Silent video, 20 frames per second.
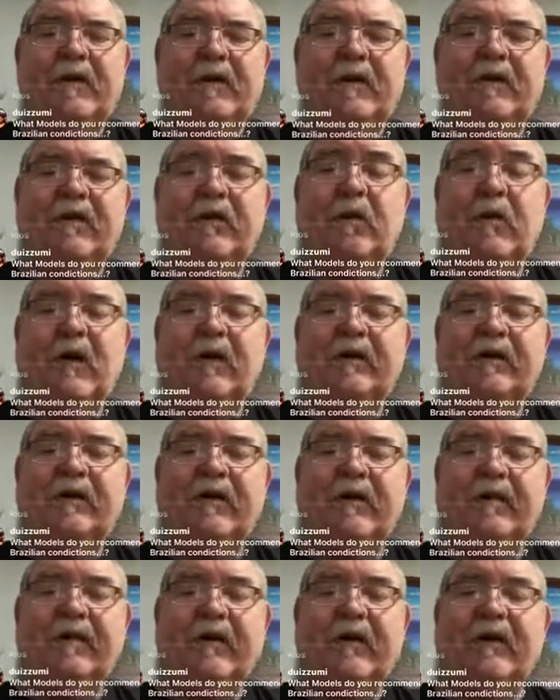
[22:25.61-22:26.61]

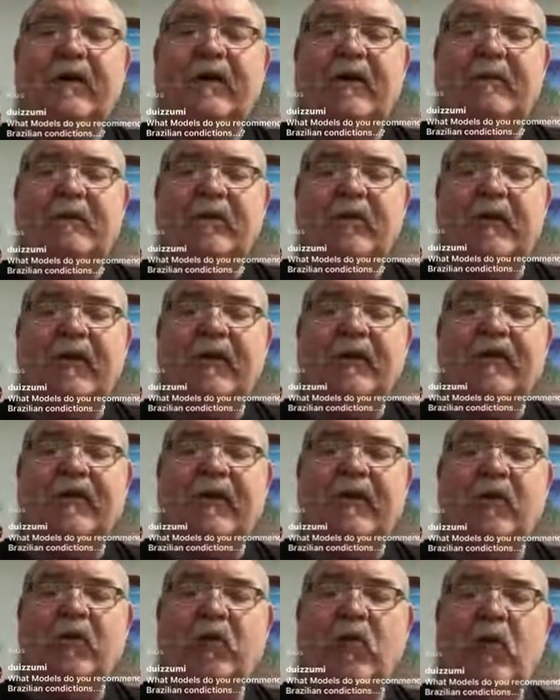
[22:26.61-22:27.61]
swallowtail, very deep
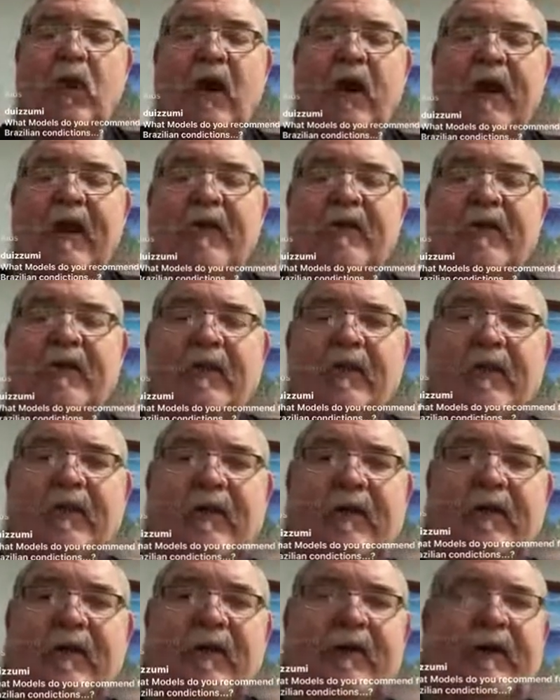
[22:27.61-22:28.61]
swallowtail, wide,
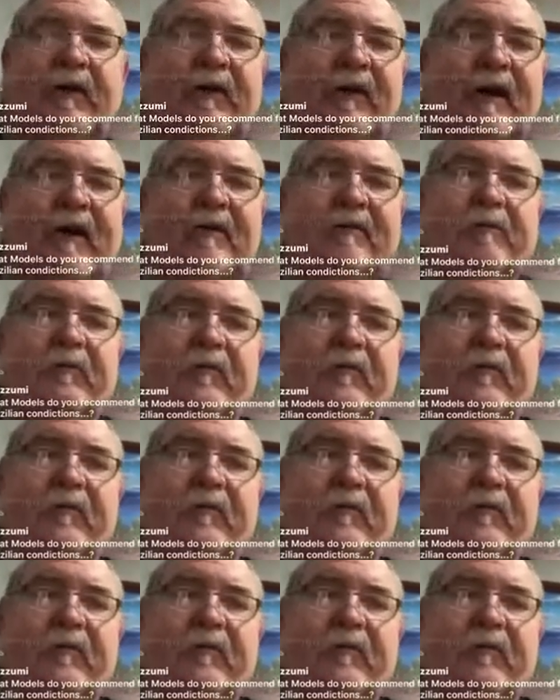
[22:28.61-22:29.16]
like